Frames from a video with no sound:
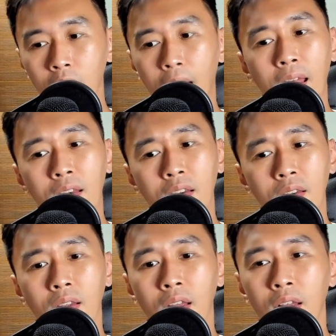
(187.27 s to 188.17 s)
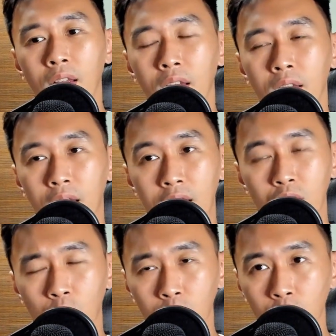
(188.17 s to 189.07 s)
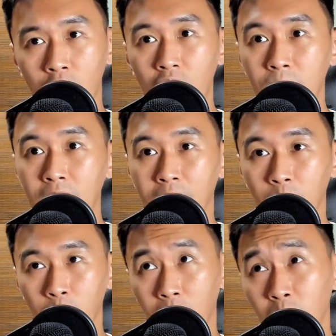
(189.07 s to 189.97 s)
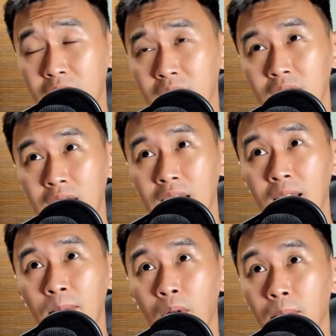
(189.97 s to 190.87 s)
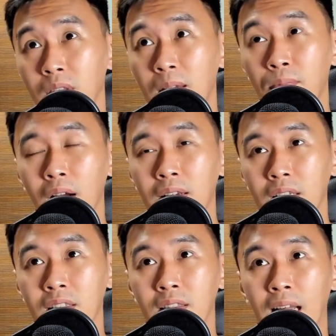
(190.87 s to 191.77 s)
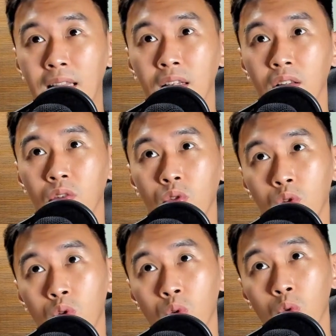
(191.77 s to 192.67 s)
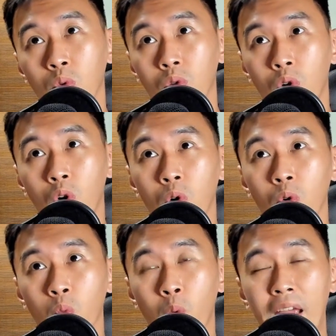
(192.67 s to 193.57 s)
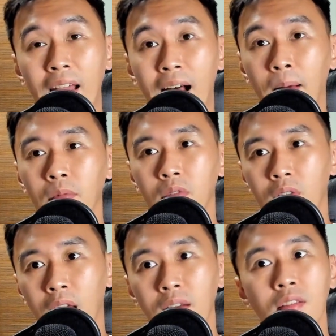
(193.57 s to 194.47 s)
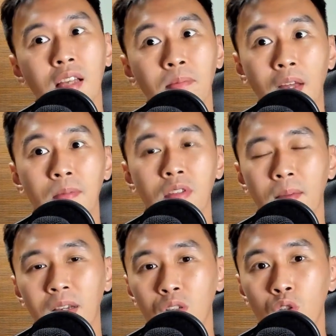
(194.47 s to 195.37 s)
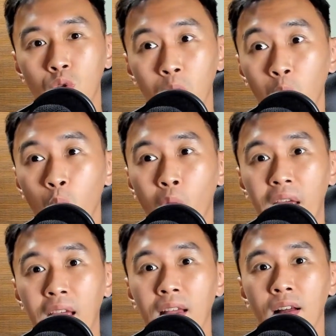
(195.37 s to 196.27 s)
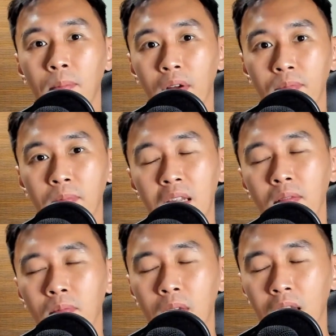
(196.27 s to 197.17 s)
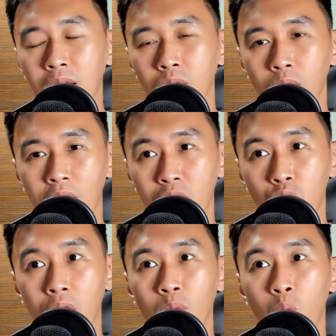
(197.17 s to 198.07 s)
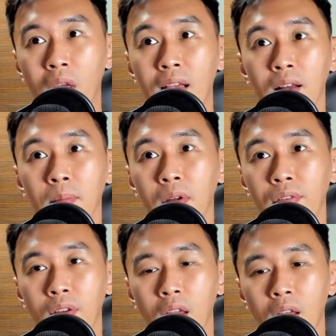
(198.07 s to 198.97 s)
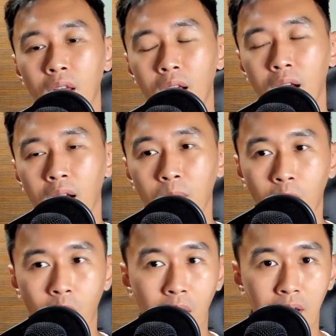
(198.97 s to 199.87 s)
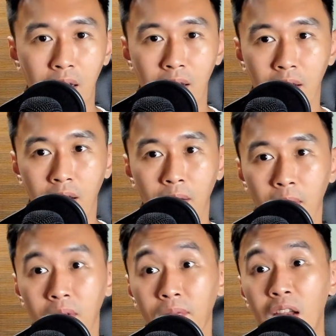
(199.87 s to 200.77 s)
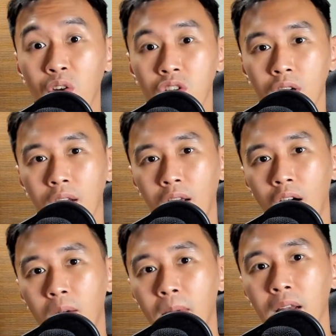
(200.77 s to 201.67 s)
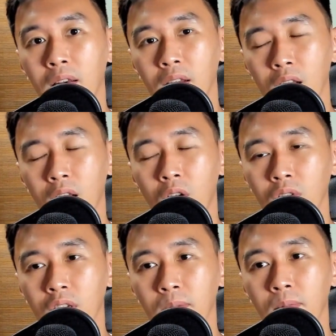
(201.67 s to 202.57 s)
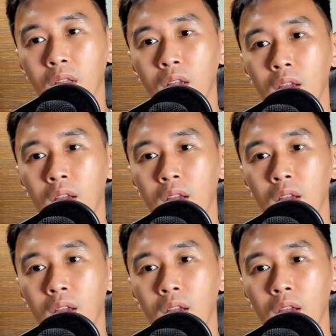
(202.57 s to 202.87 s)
And it is also common, like when we see property prices started to go way up, then sometimes they may swing way above mean, meaning they trade way above what the valuation they command in the long term.